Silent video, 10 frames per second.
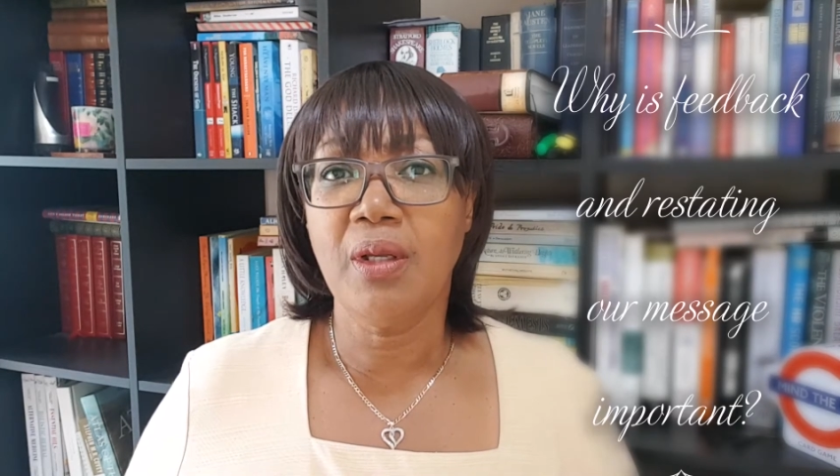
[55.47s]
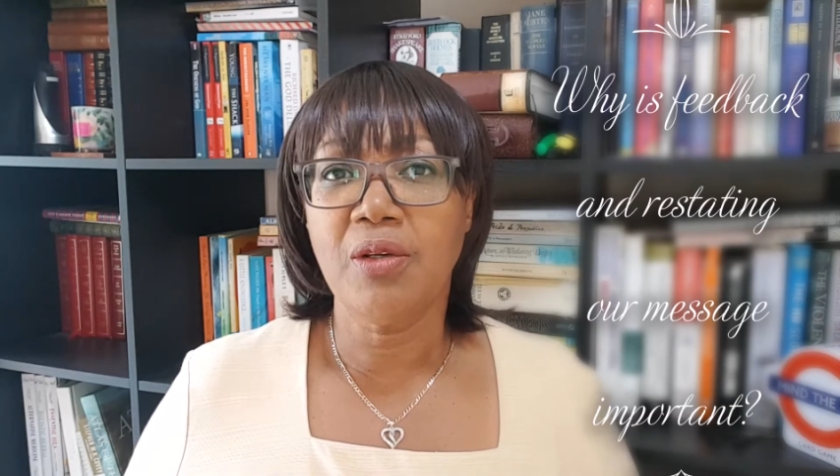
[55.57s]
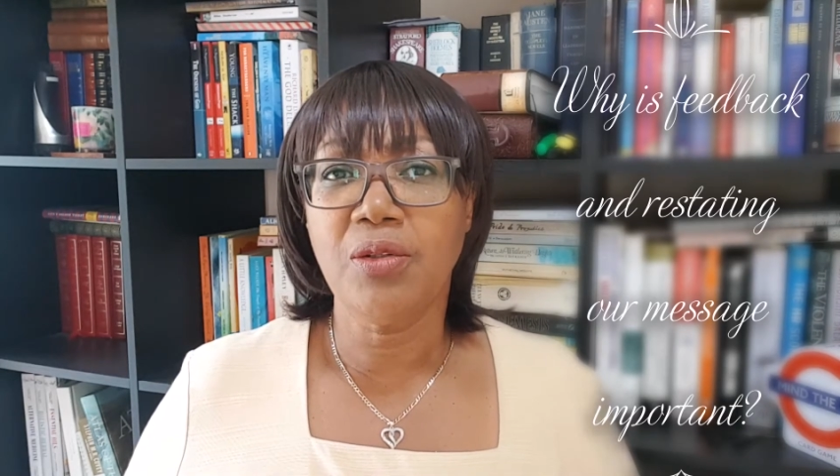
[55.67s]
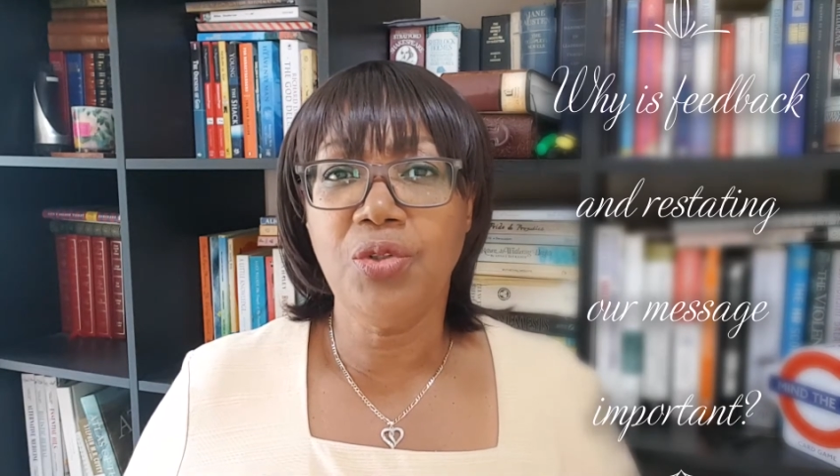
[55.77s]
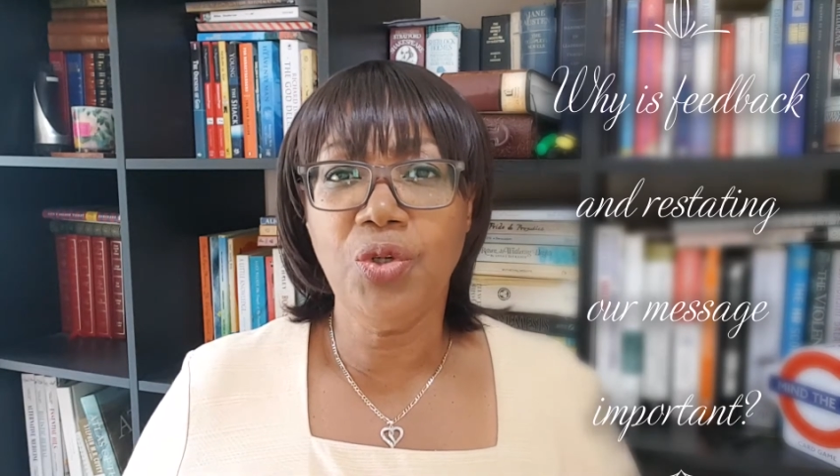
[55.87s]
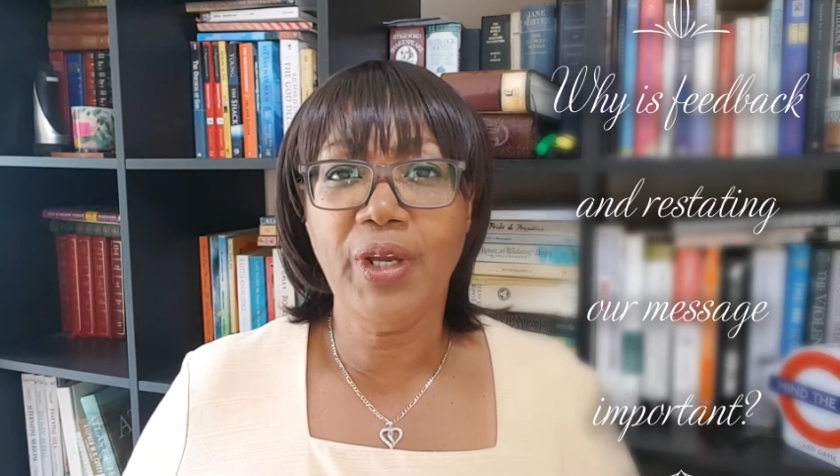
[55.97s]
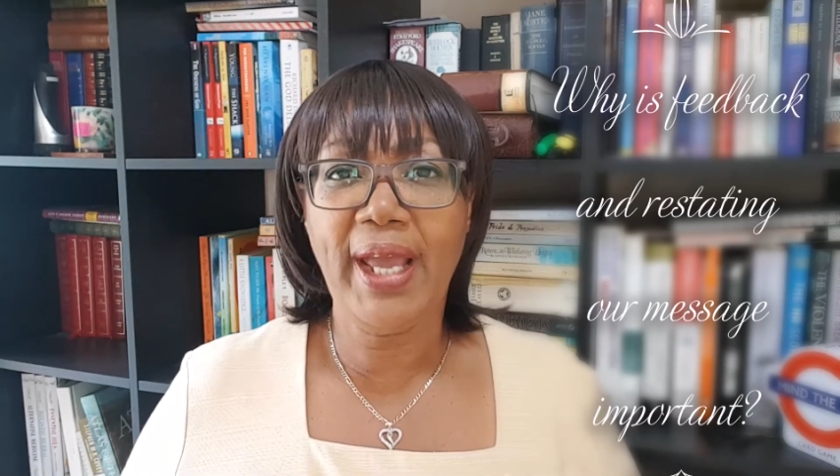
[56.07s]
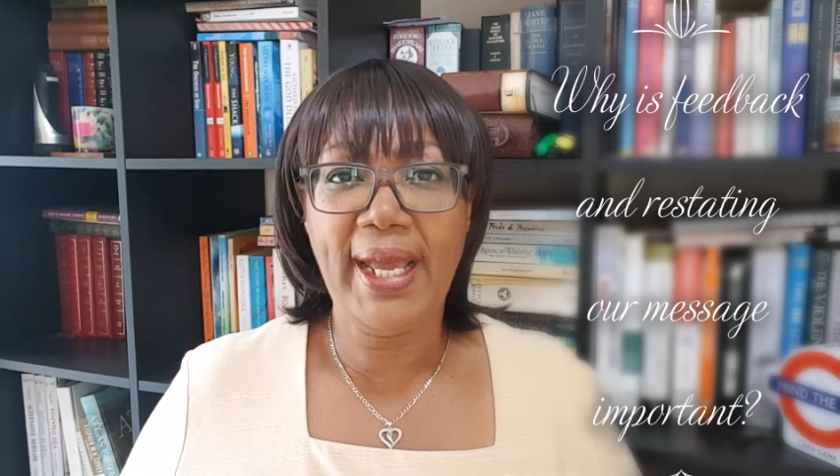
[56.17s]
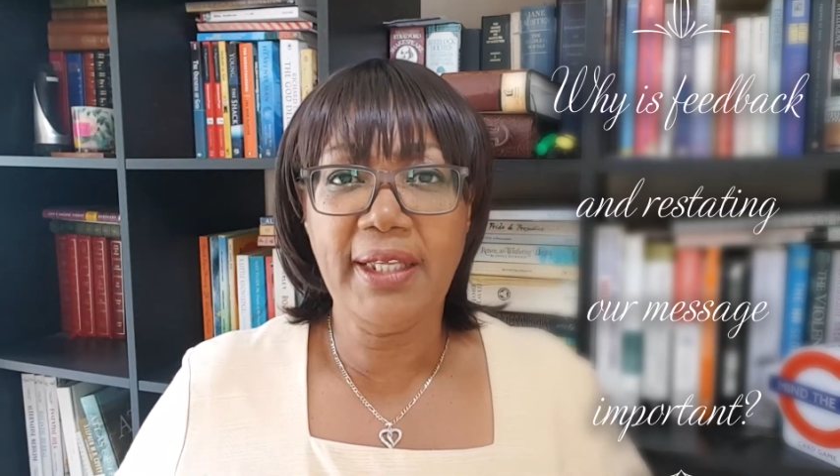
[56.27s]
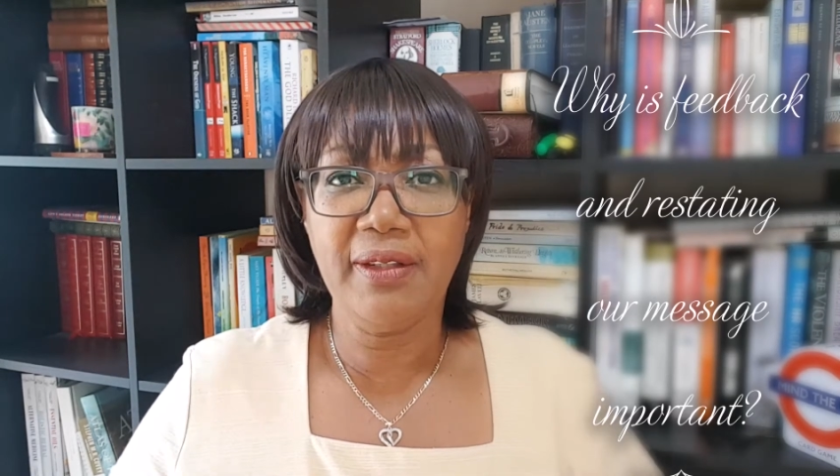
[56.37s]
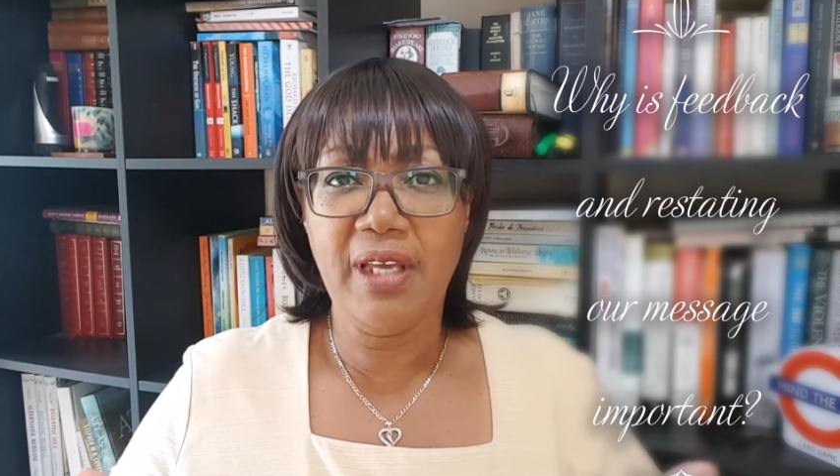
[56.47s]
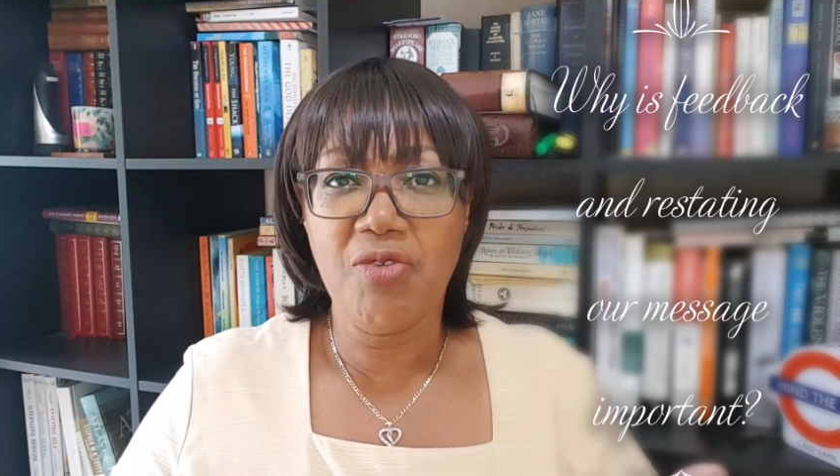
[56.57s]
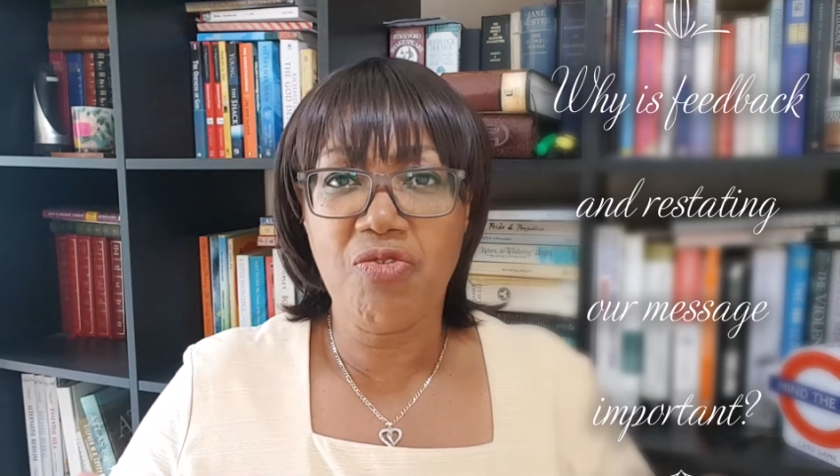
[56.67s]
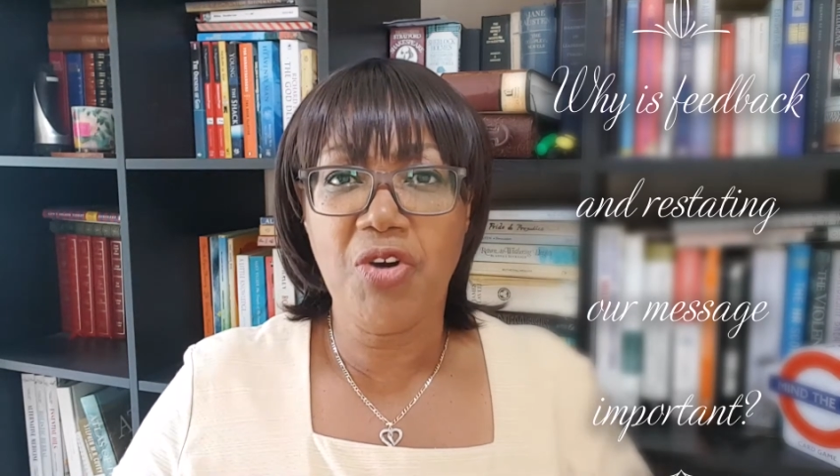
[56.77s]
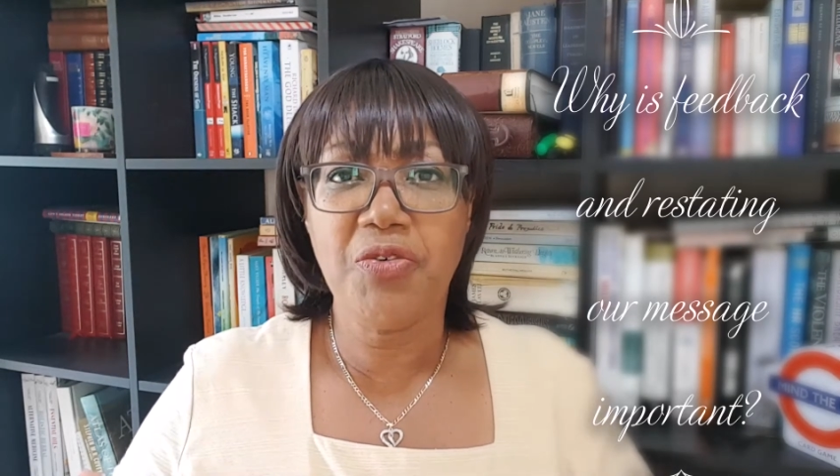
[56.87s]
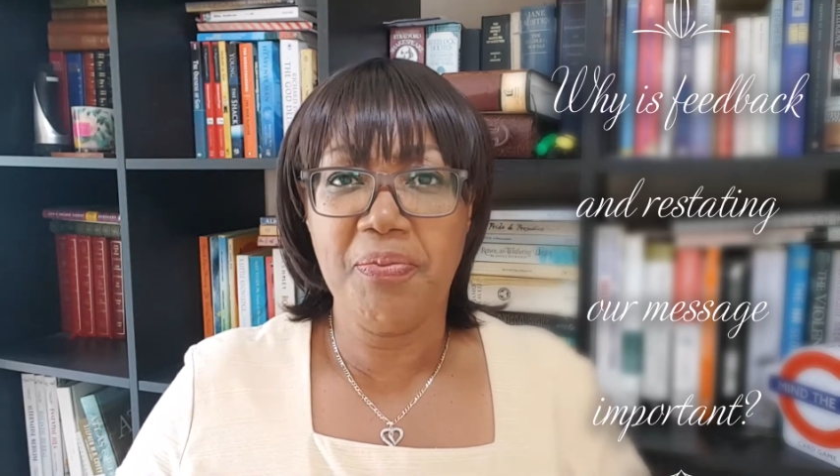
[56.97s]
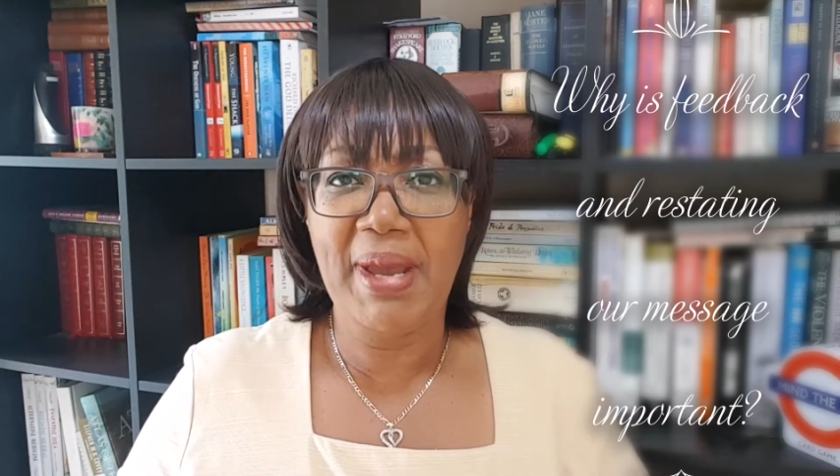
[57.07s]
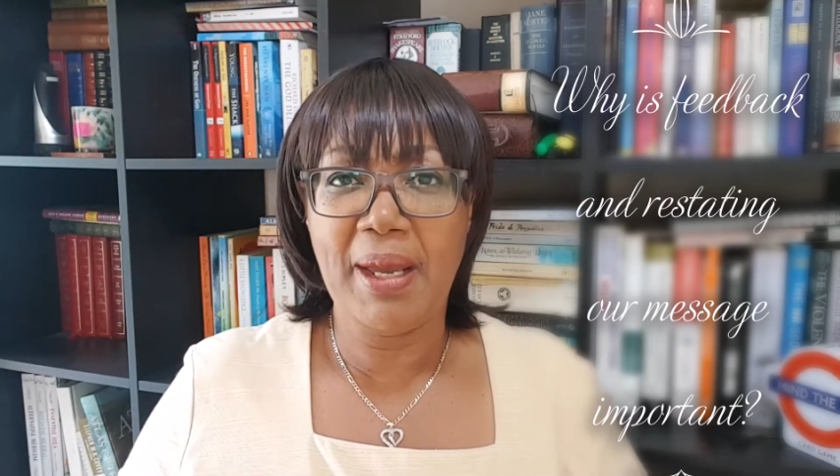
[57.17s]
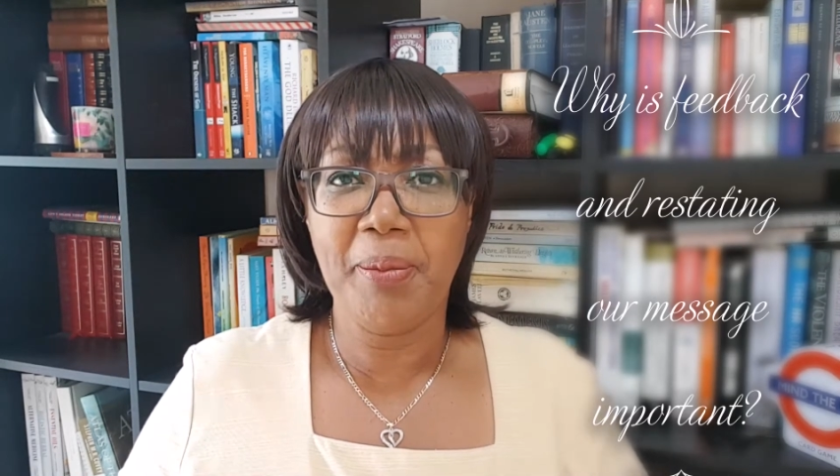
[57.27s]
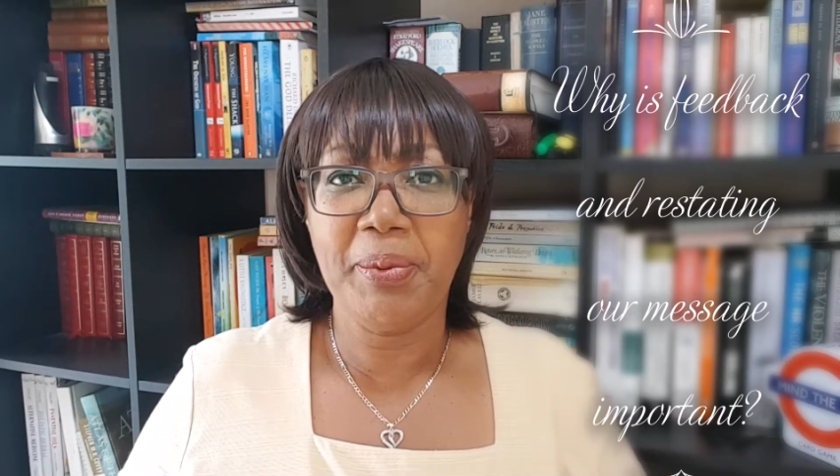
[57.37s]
look at their roadmap